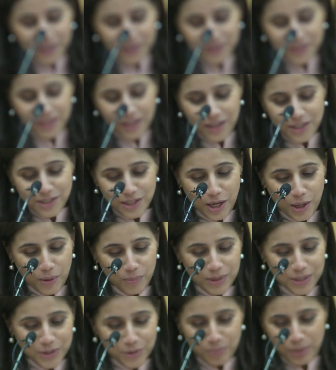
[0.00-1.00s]
Zia
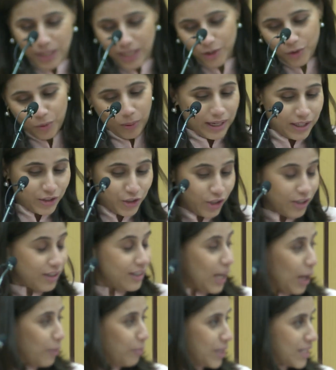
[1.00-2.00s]
Sahab, it's been quite a
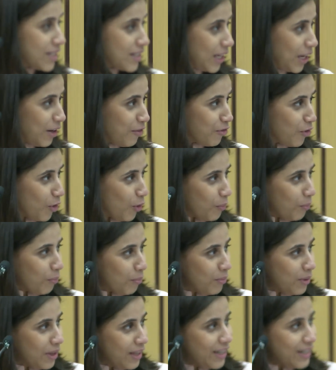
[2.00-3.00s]
journey, I must say,
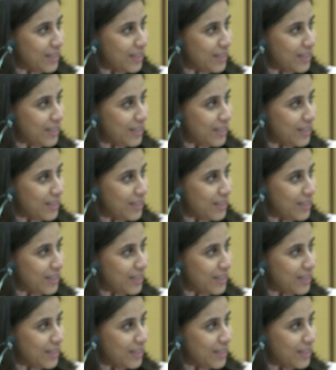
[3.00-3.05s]
from